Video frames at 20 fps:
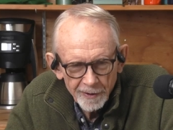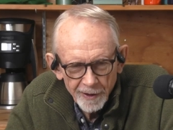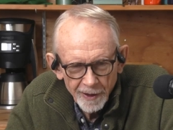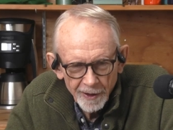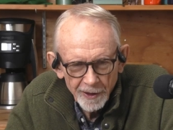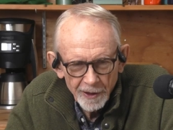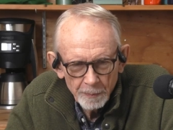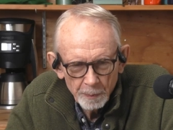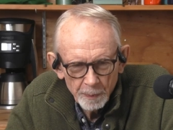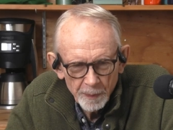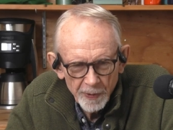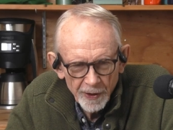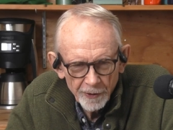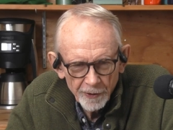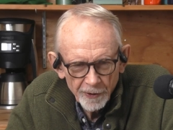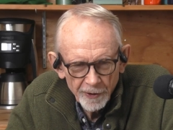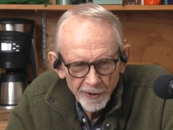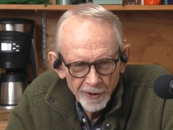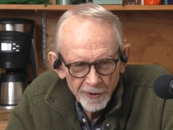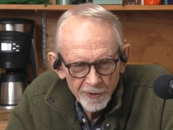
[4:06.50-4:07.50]
any
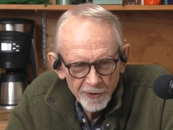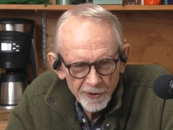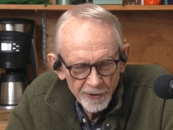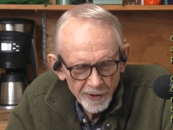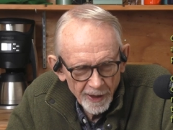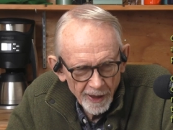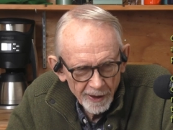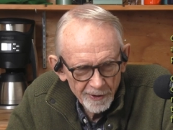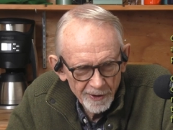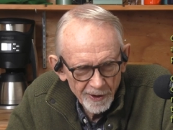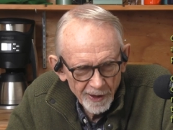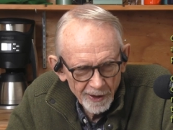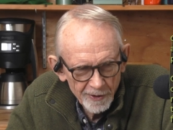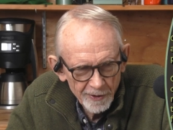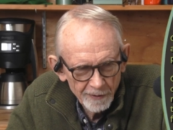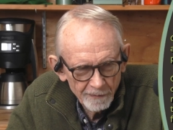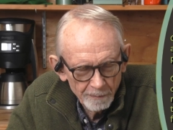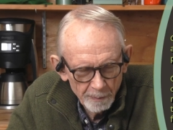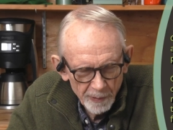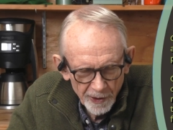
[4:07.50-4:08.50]
bitterness,
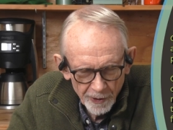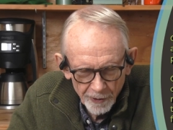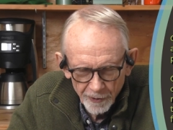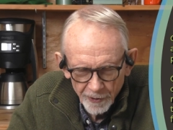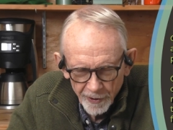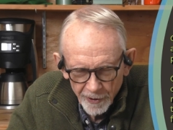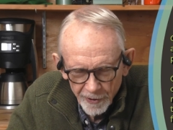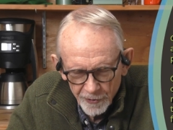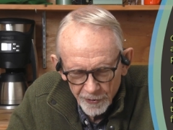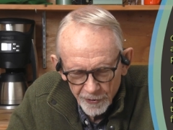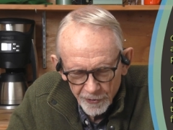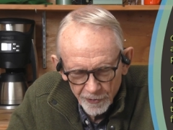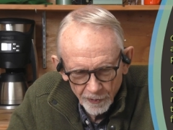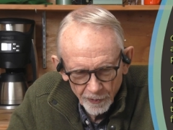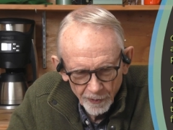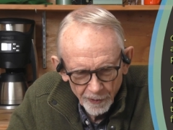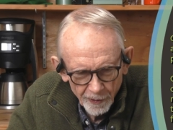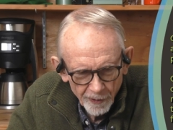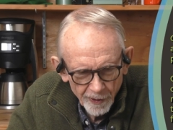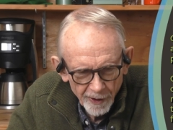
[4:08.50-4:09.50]
excessive bitterness
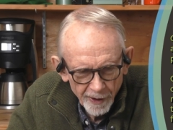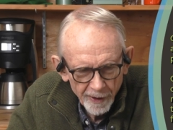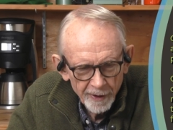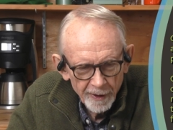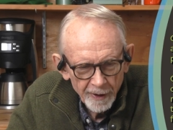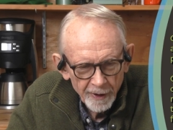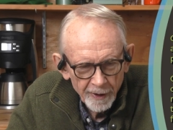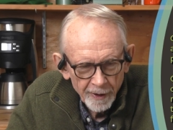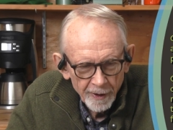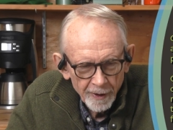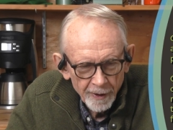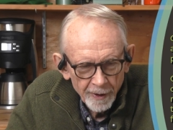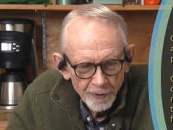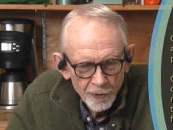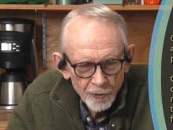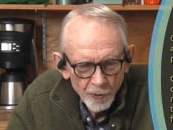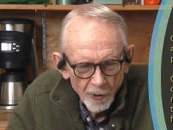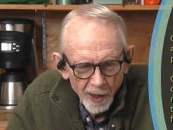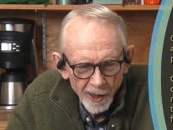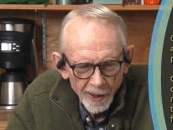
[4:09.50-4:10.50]
or uh,
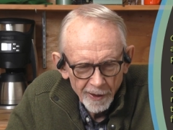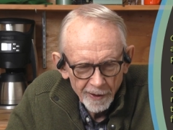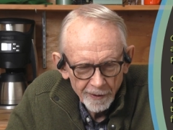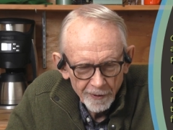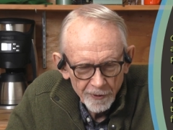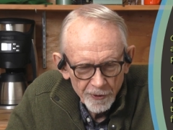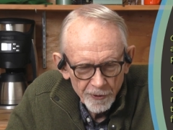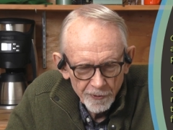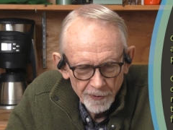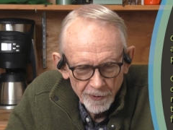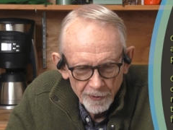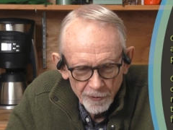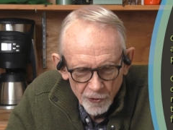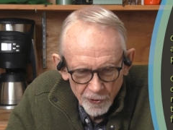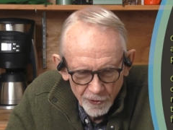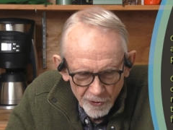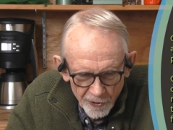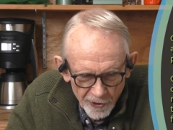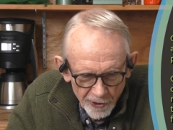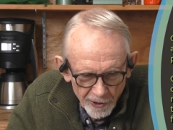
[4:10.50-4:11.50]
drying
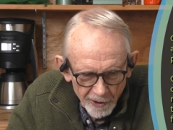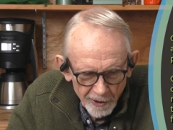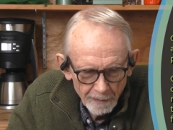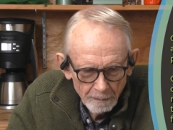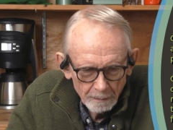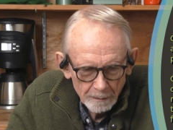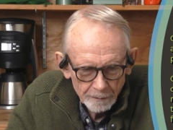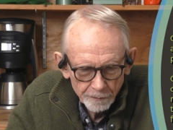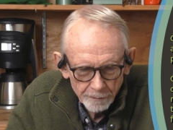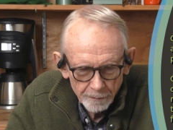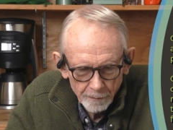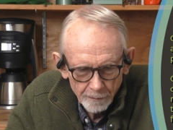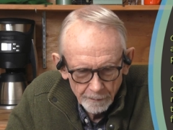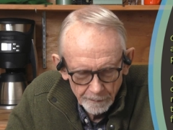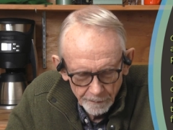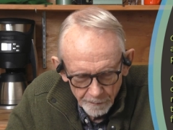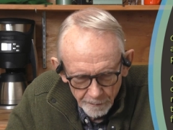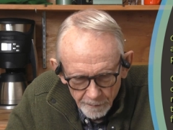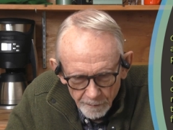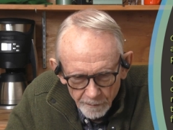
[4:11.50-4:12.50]
astringency.
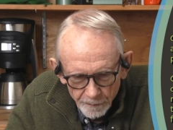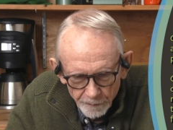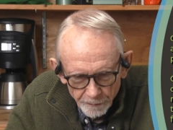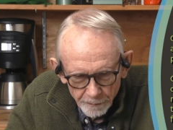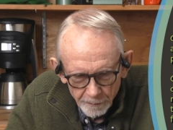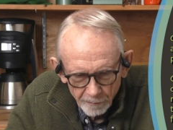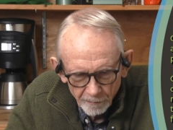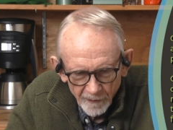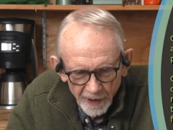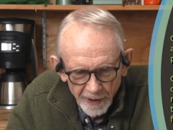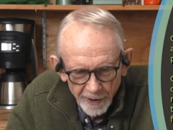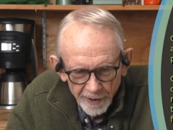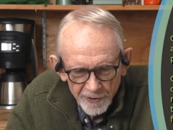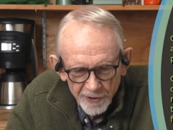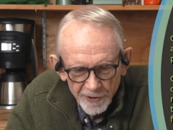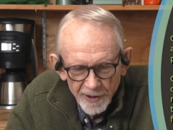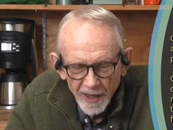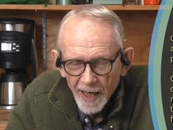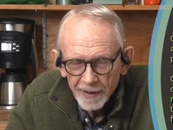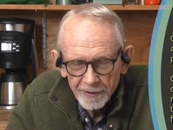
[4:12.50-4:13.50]
It's
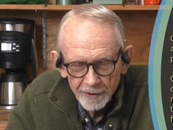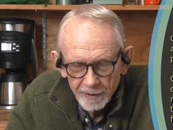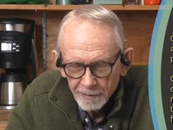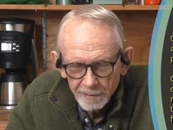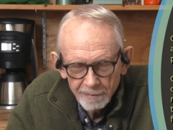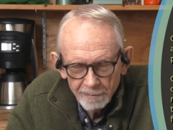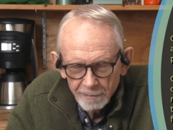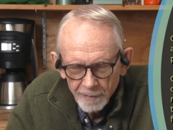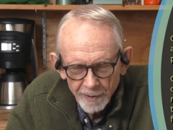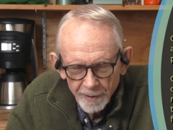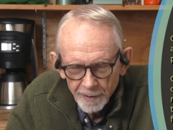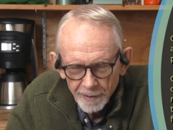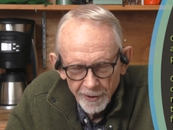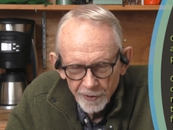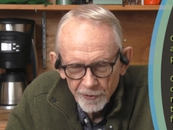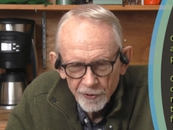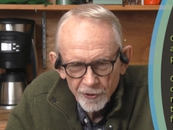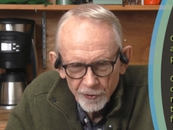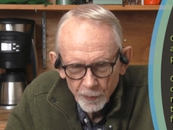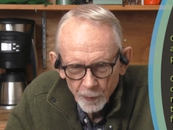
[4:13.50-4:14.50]
not,
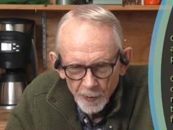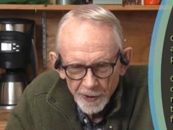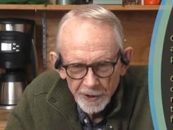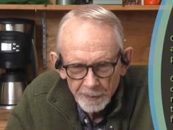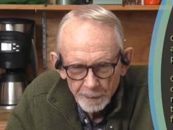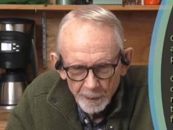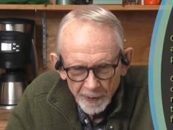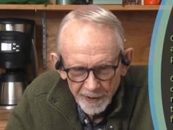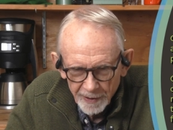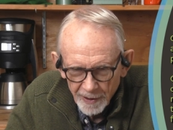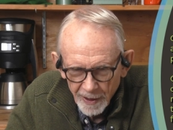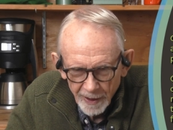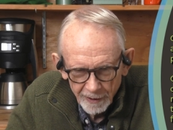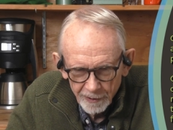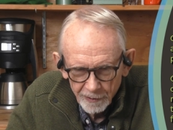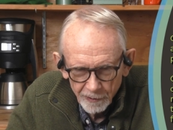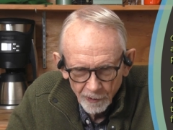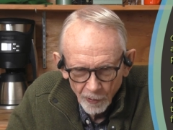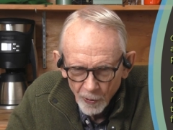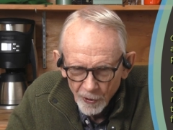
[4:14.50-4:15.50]
it's sweet but not
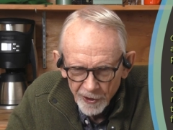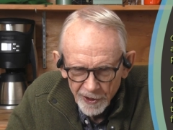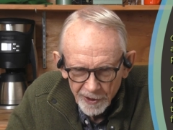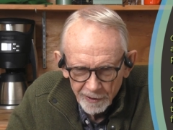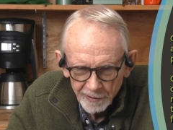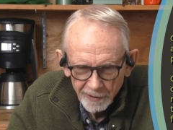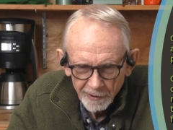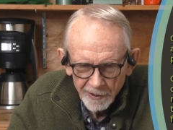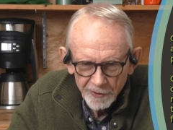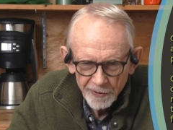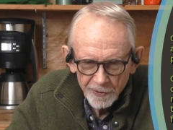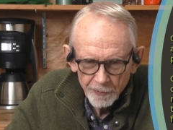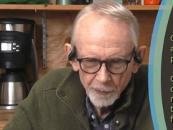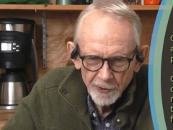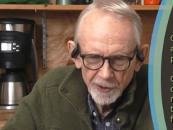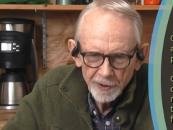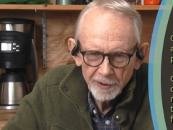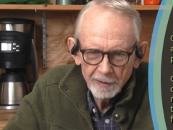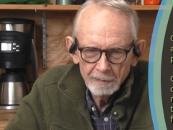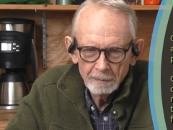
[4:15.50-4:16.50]
cloyingly
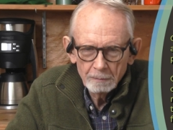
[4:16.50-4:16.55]
sweet.